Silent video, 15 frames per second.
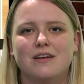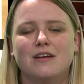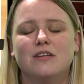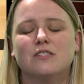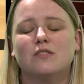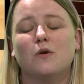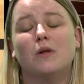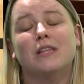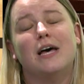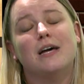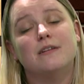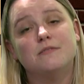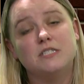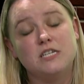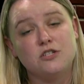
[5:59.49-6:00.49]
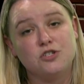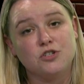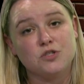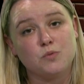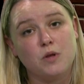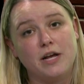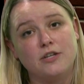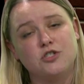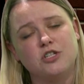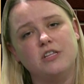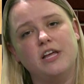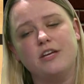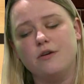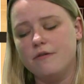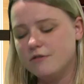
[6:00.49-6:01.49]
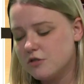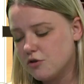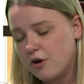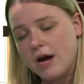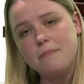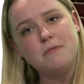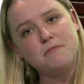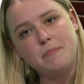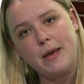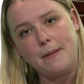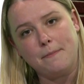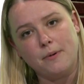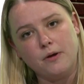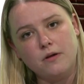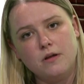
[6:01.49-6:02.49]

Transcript: So a lot of teachers will actually let you have a scrap of paper.